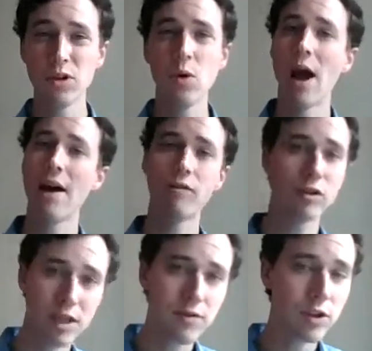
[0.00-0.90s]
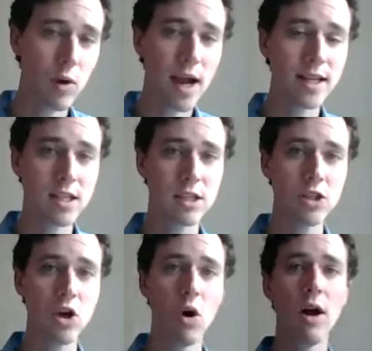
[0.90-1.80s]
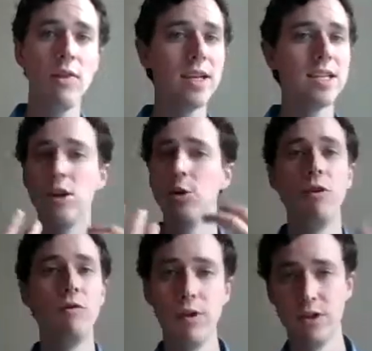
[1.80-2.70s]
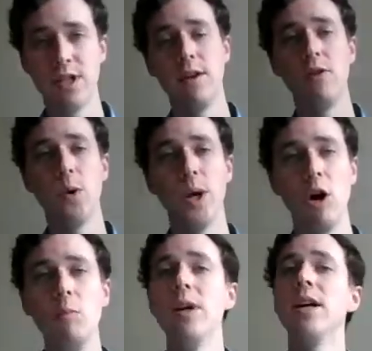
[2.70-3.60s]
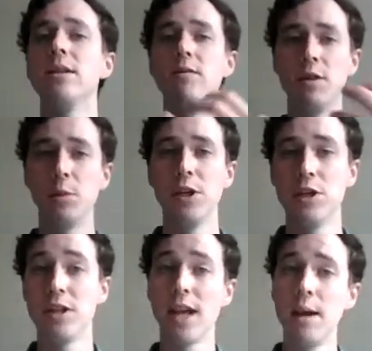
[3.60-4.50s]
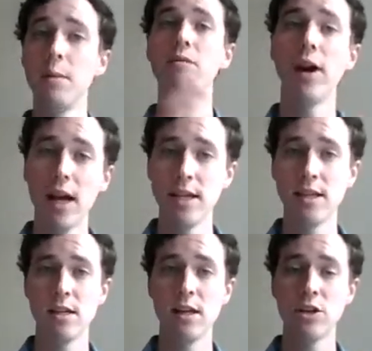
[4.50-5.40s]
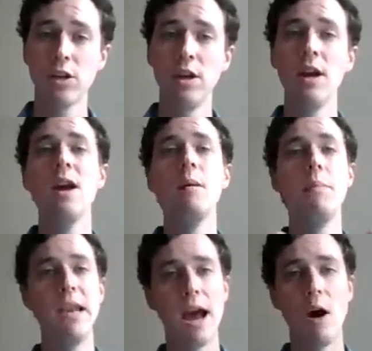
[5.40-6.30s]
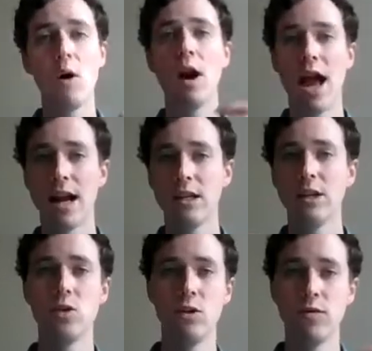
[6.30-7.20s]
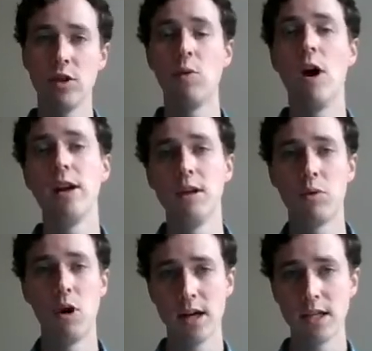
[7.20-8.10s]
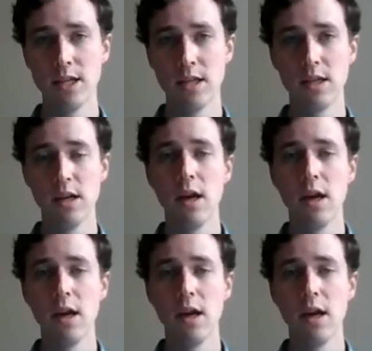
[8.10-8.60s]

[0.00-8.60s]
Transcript: So even though ISIS is gone, they still don't feel safe going home because of these militias that came to fight ISIS initially, but now are acting sort of as Iranian proxies.